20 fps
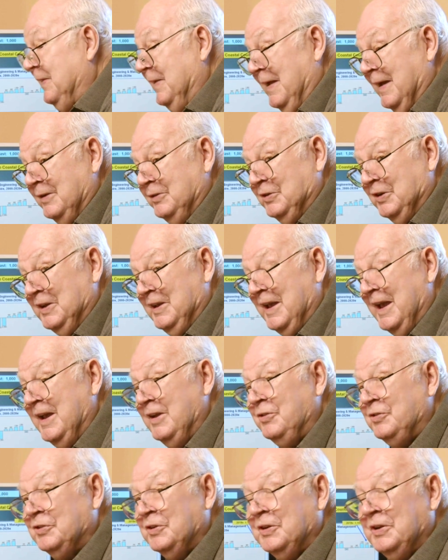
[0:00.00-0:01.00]
the
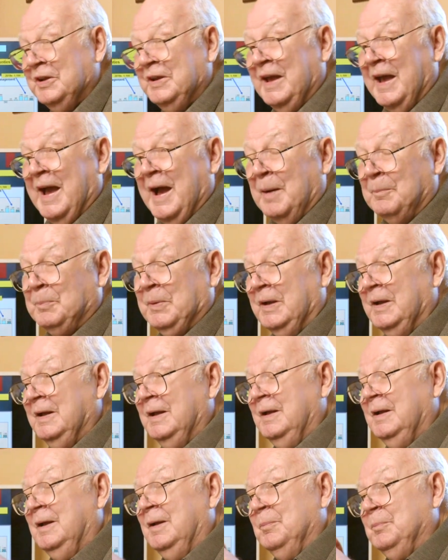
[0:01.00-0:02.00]
education gap
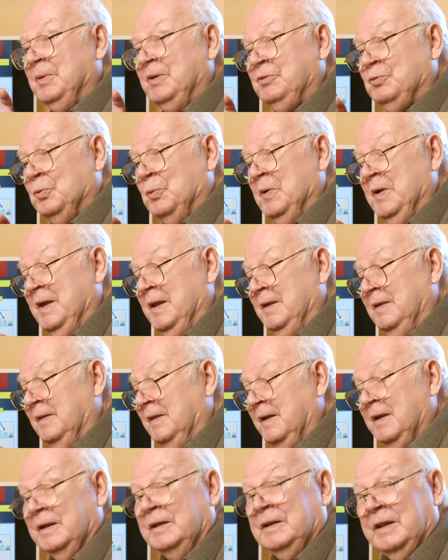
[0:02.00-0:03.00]
between
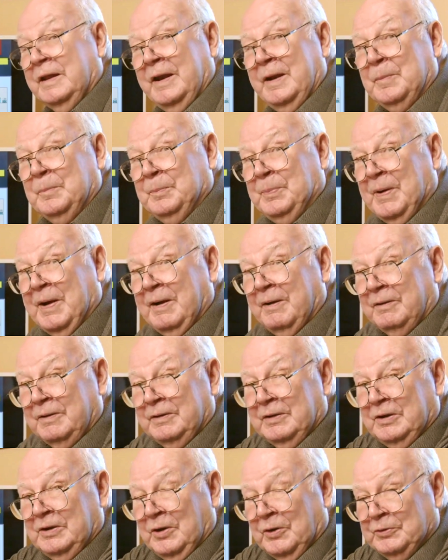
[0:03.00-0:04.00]
the Inland Empire
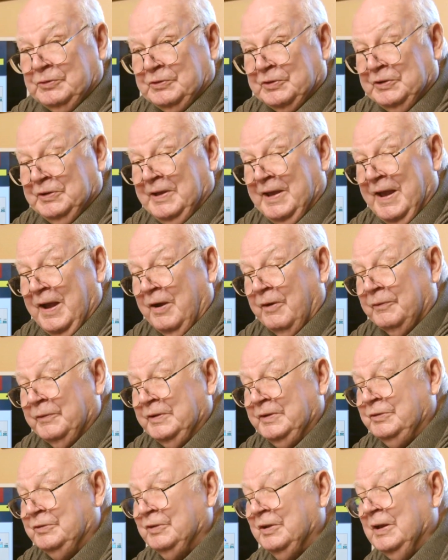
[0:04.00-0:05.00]
and the coastal
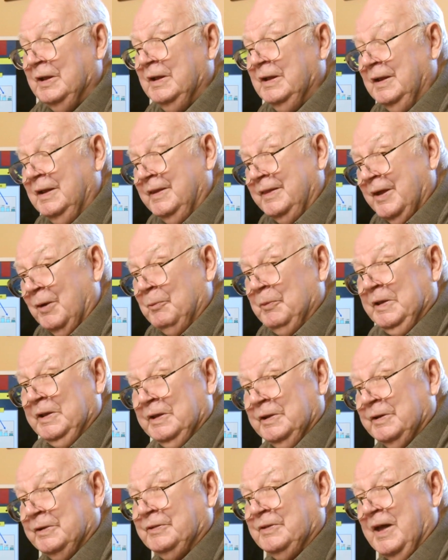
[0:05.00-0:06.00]
counties that we
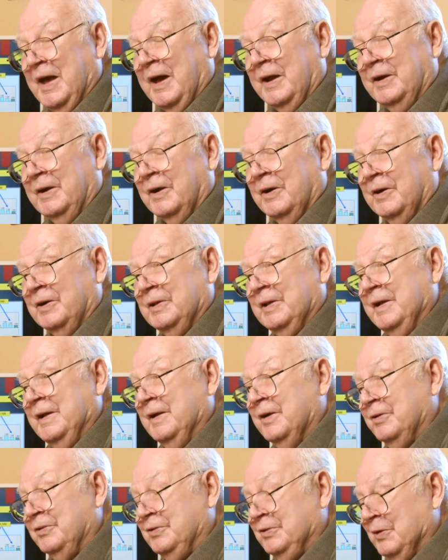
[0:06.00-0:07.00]
looked at
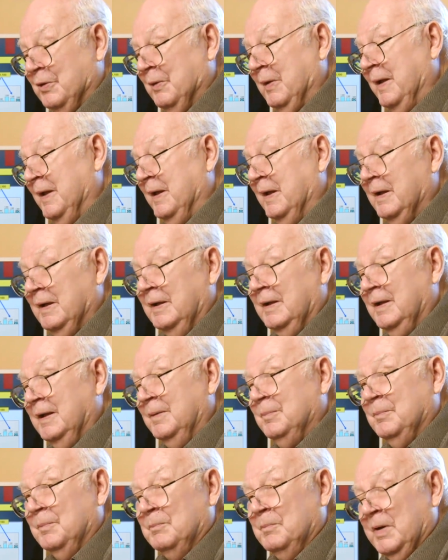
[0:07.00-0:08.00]
earlier, showing
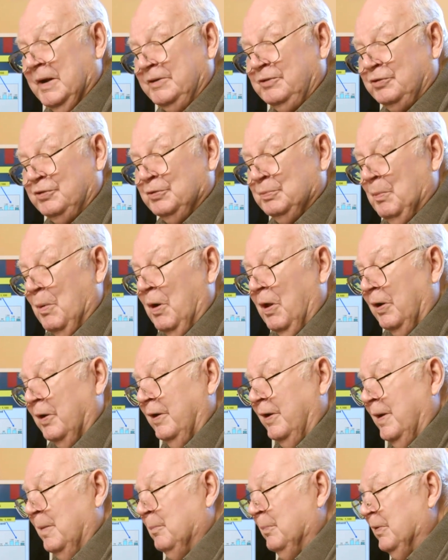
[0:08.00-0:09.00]
much
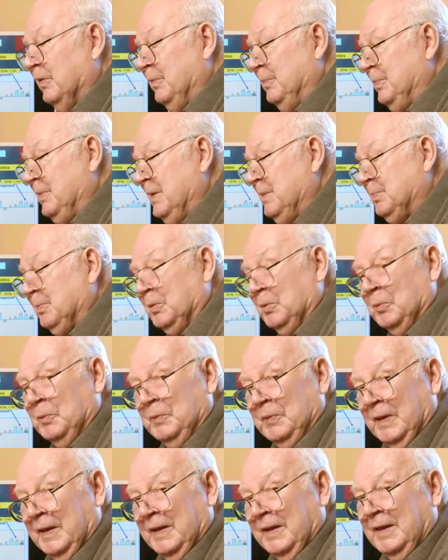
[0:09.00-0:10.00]
smaller number of people